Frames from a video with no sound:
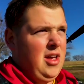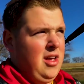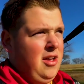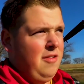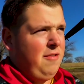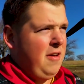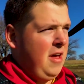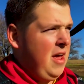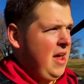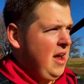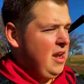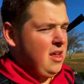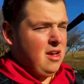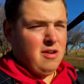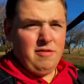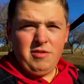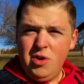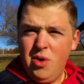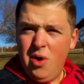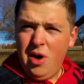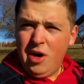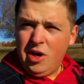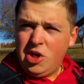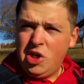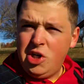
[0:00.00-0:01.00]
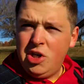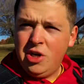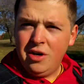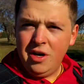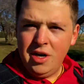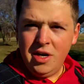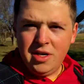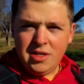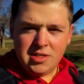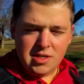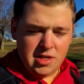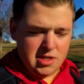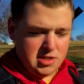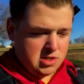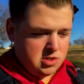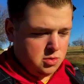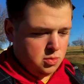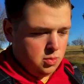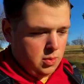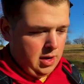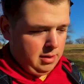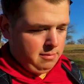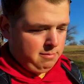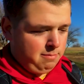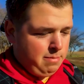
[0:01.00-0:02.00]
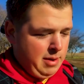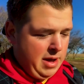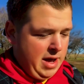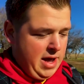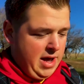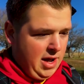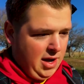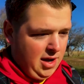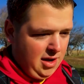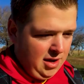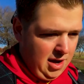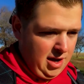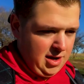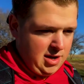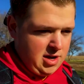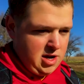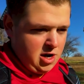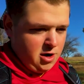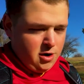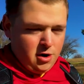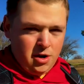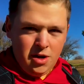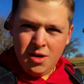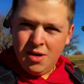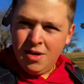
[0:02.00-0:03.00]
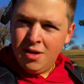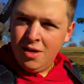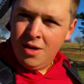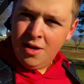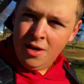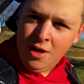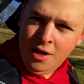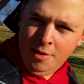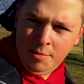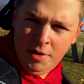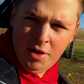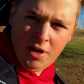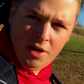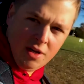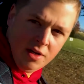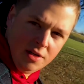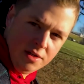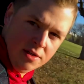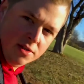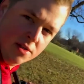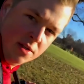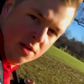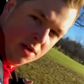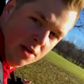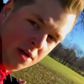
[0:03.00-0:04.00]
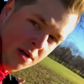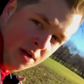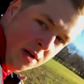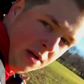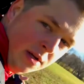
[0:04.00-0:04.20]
If any of you are curious as to what bag I carry, it's